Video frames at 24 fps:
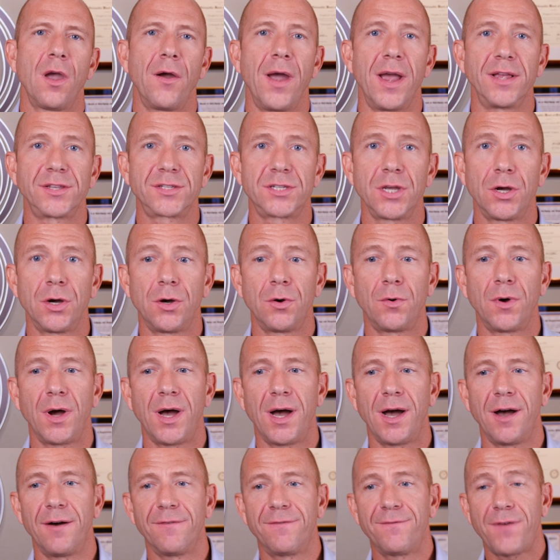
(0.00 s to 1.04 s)
So
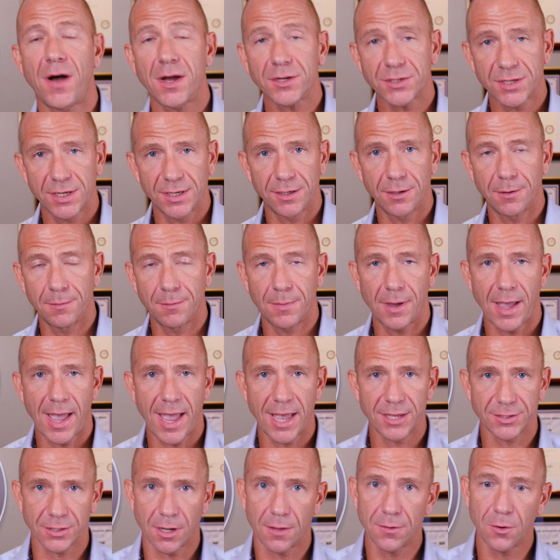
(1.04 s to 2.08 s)
uh, Fosteum
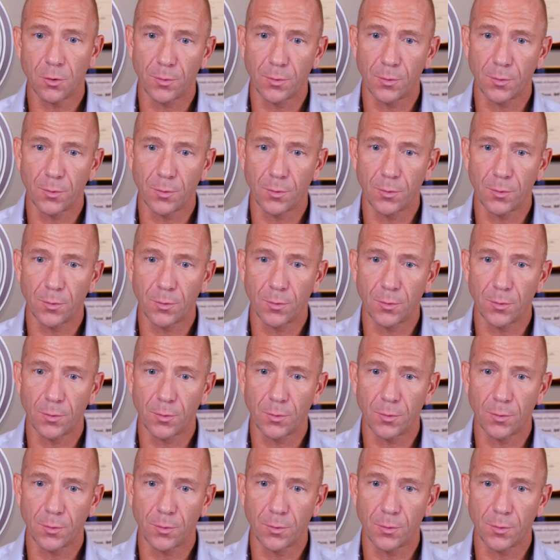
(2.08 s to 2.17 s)
has on their